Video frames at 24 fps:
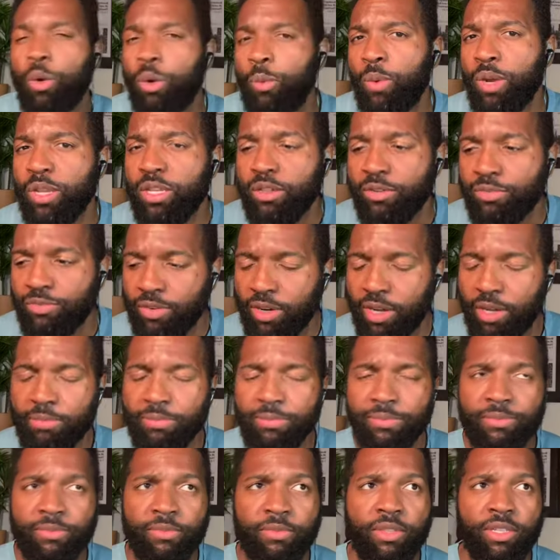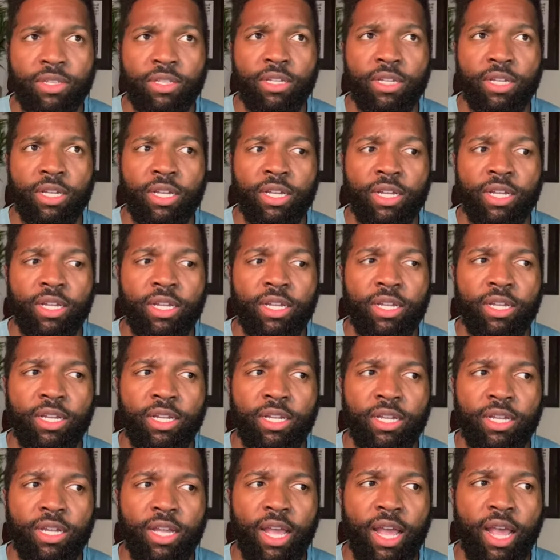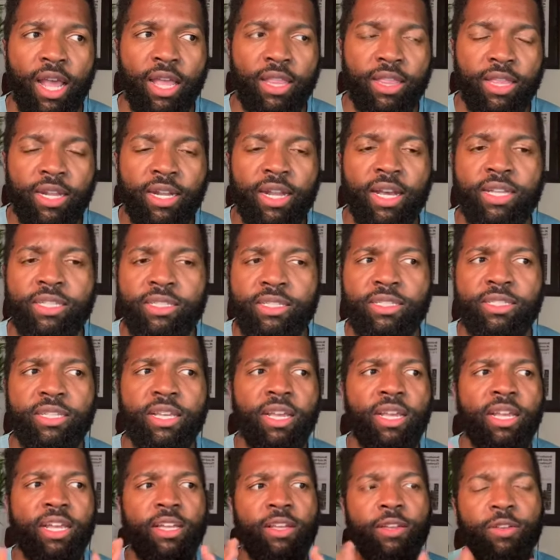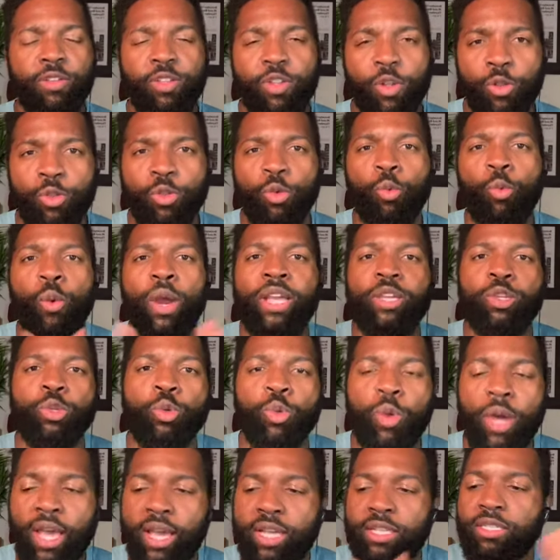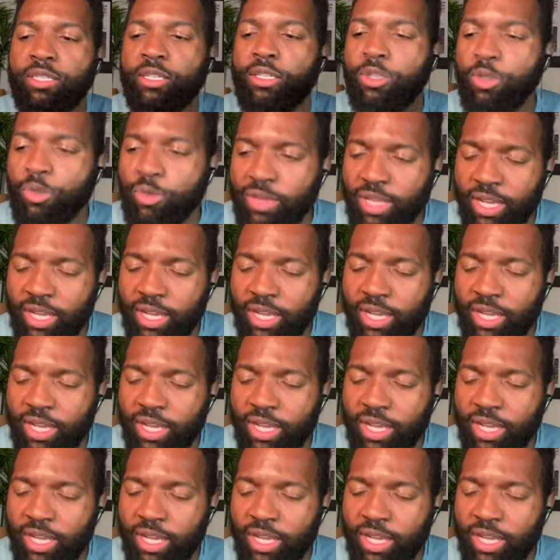And then I'd say, you know, the way you execute that, the way you work that out in the world